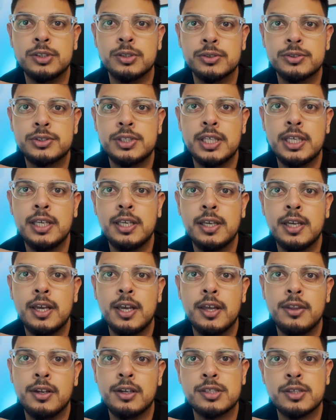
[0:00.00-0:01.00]
you'll see
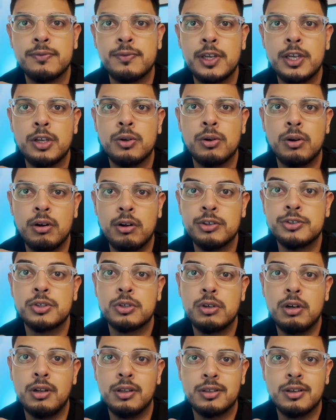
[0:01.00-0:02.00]
there's a video also
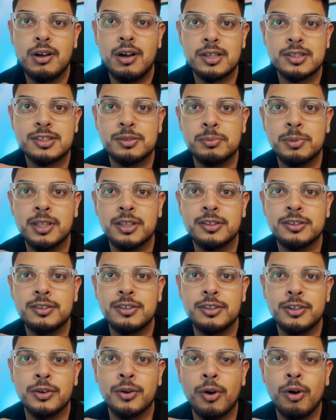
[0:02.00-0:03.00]
called Cost to Build
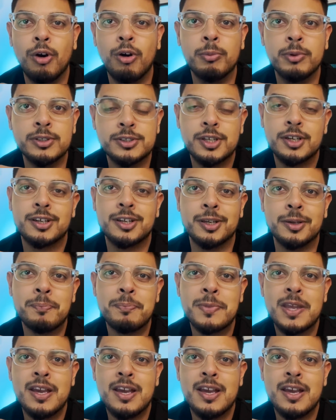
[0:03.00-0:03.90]
Your Home in Turkey.